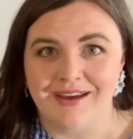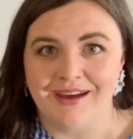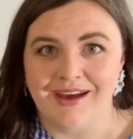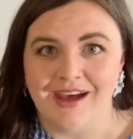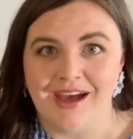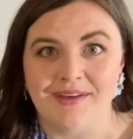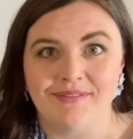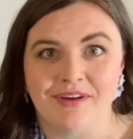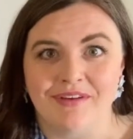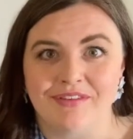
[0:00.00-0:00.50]

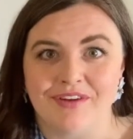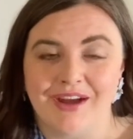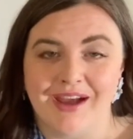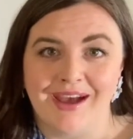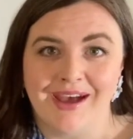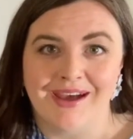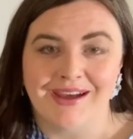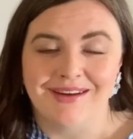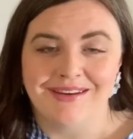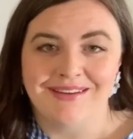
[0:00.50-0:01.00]
I've ever
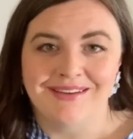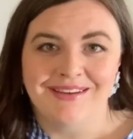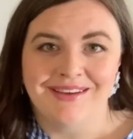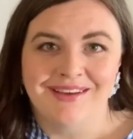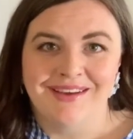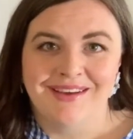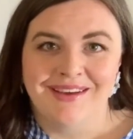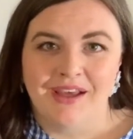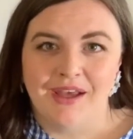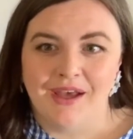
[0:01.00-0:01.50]
had.
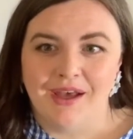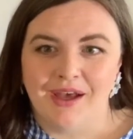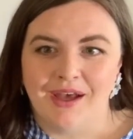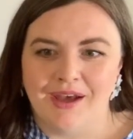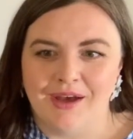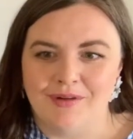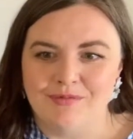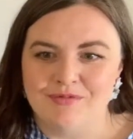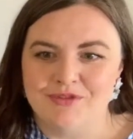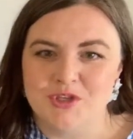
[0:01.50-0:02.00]

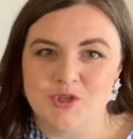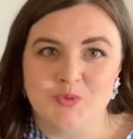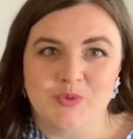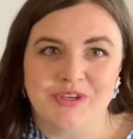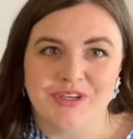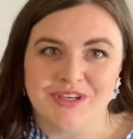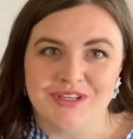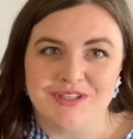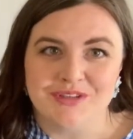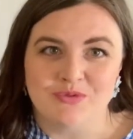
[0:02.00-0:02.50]
Just
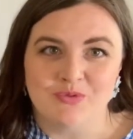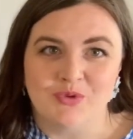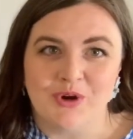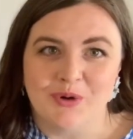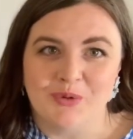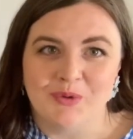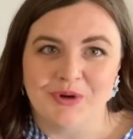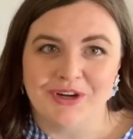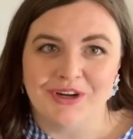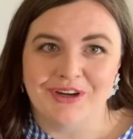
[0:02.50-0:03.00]
because of
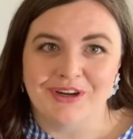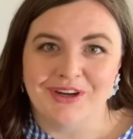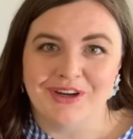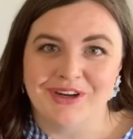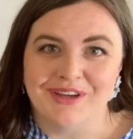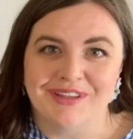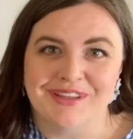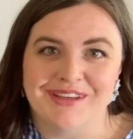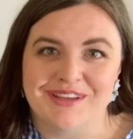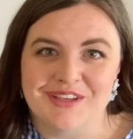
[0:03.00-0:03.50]
what we're
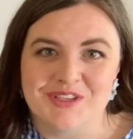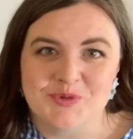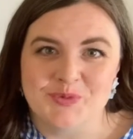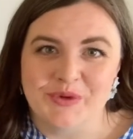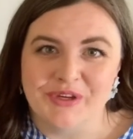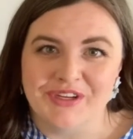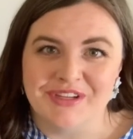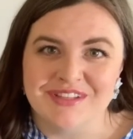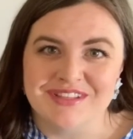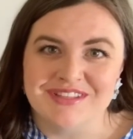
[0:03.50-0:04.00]
currently
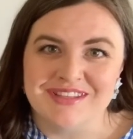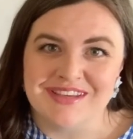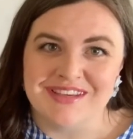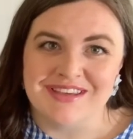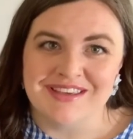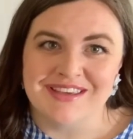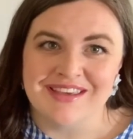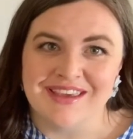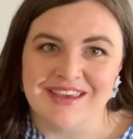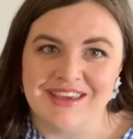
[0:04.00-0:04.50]

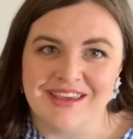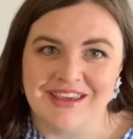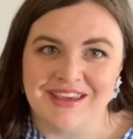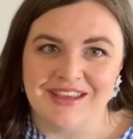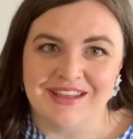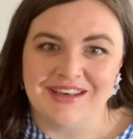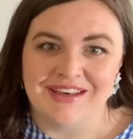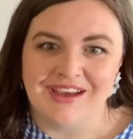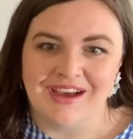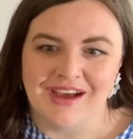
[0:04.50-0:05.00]
experiencing
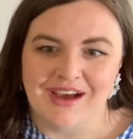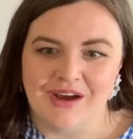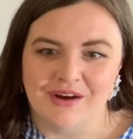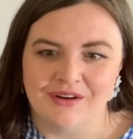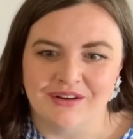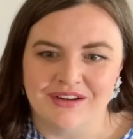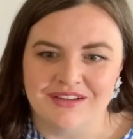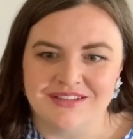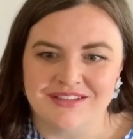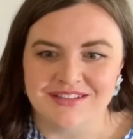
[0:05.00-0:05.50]
in
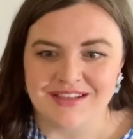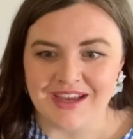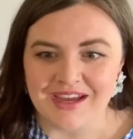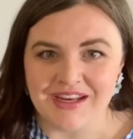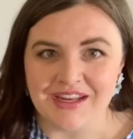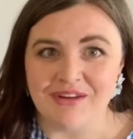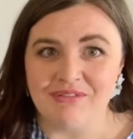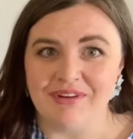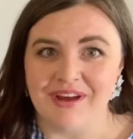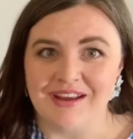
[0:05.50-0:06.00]
our
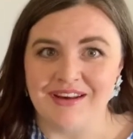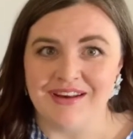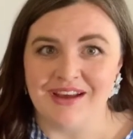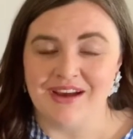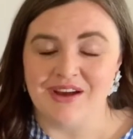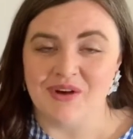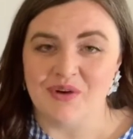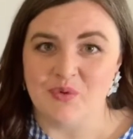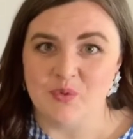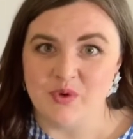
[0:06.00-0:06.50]
society right
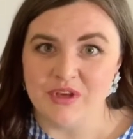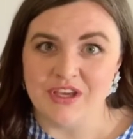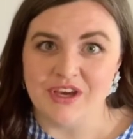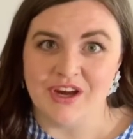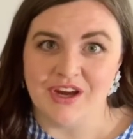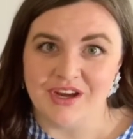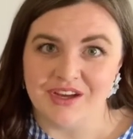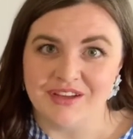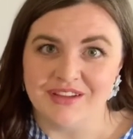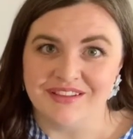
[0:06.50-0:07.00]
now, we
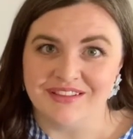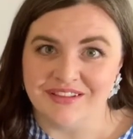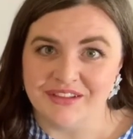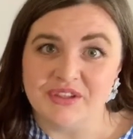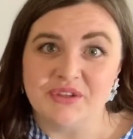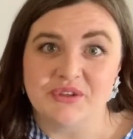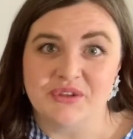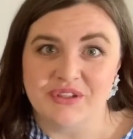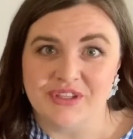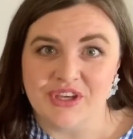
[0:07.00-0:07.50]
are
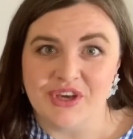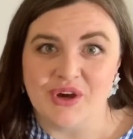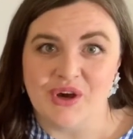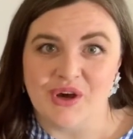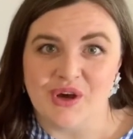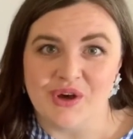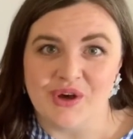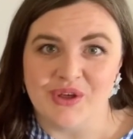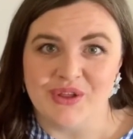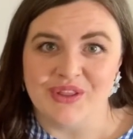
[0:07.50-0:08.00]
literally
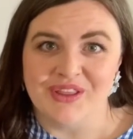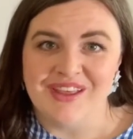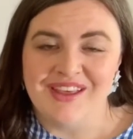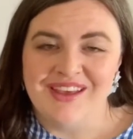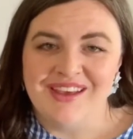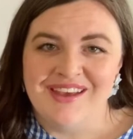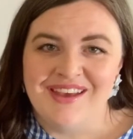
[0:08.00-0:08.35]
all